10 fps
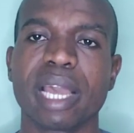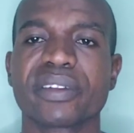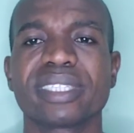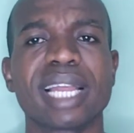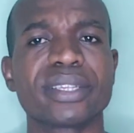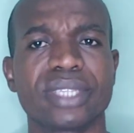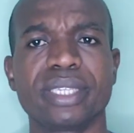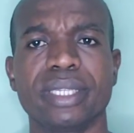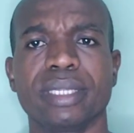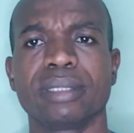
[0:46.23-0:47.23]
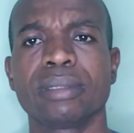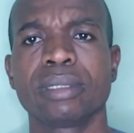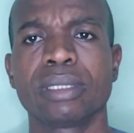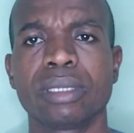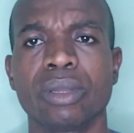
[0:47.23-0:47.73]
There is that season
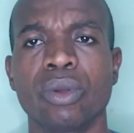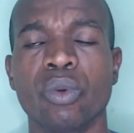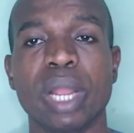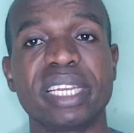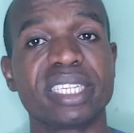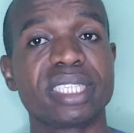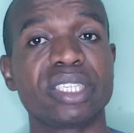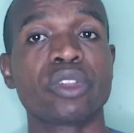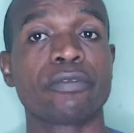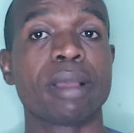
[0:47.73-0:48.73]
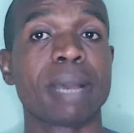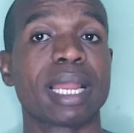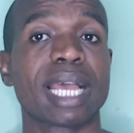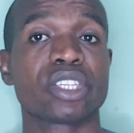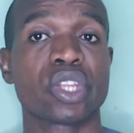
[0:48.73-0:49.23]
when the season of a
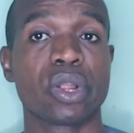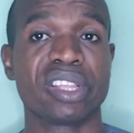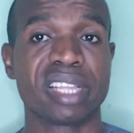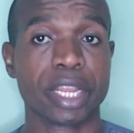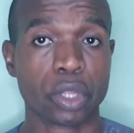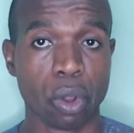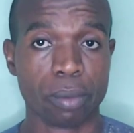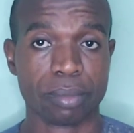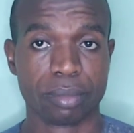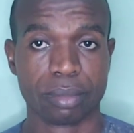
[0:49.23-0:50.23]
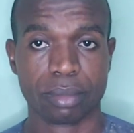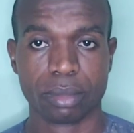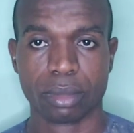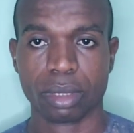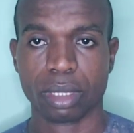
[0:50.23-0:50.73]
man has not yet
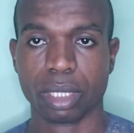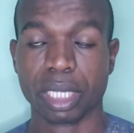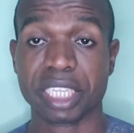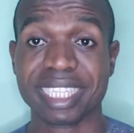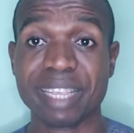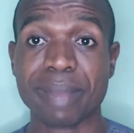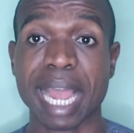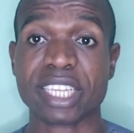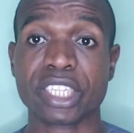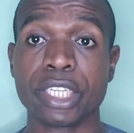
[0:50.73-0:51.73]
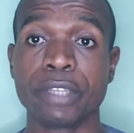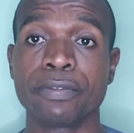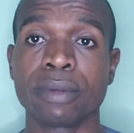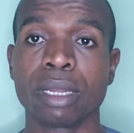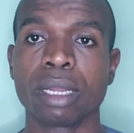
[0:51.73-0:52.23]
come. It seems as
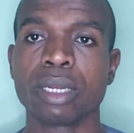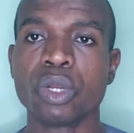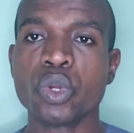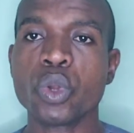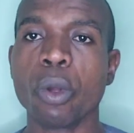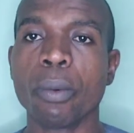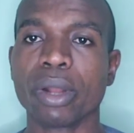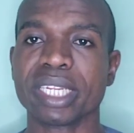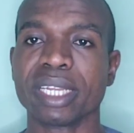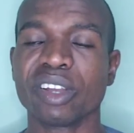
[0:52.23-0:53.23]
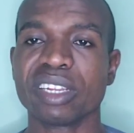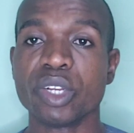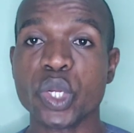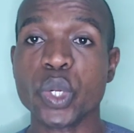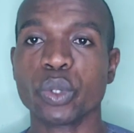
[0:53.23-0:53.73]
if nobody
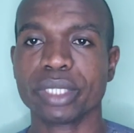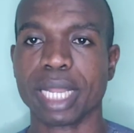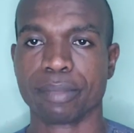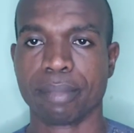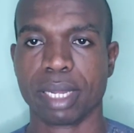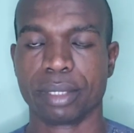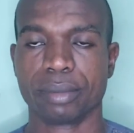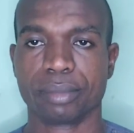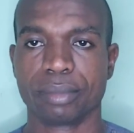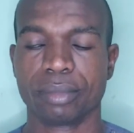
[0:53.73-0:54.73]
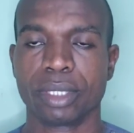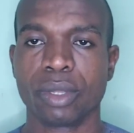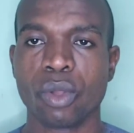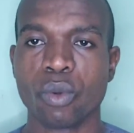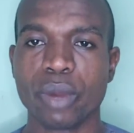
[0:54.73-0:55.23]
knows that man.
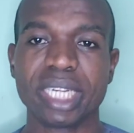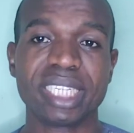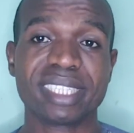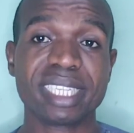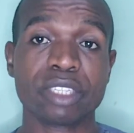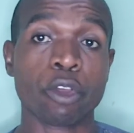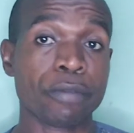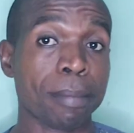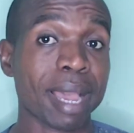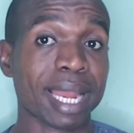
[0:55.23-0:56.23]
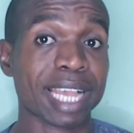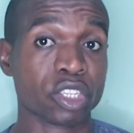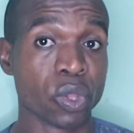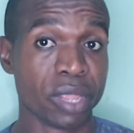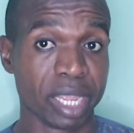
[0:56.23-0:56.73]
When the season of a man
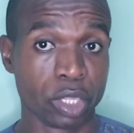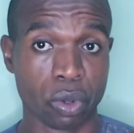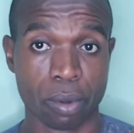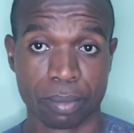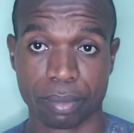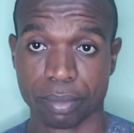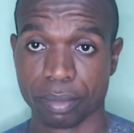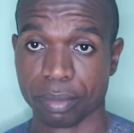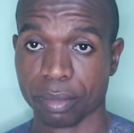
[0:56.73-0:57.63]
has not yet come,